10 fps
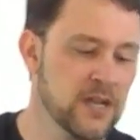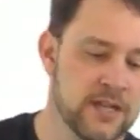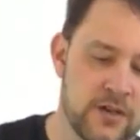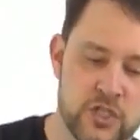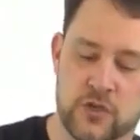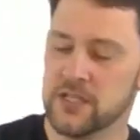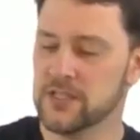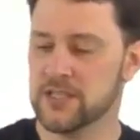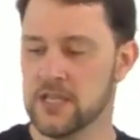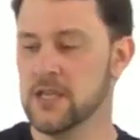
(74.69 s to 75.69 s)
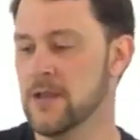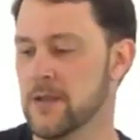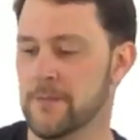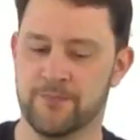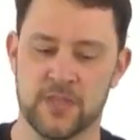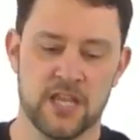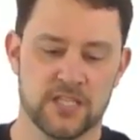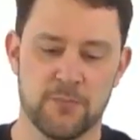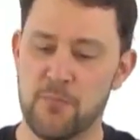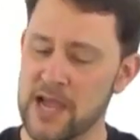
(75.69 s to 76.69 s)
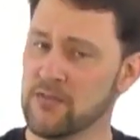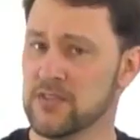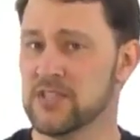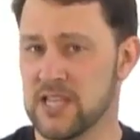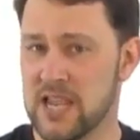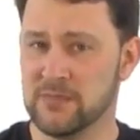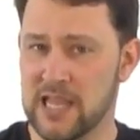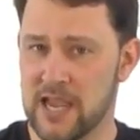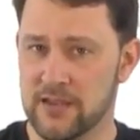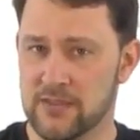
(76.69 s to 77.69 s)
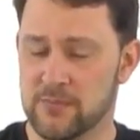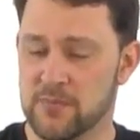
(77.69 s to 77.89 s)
Now as you can see, it's about the same length,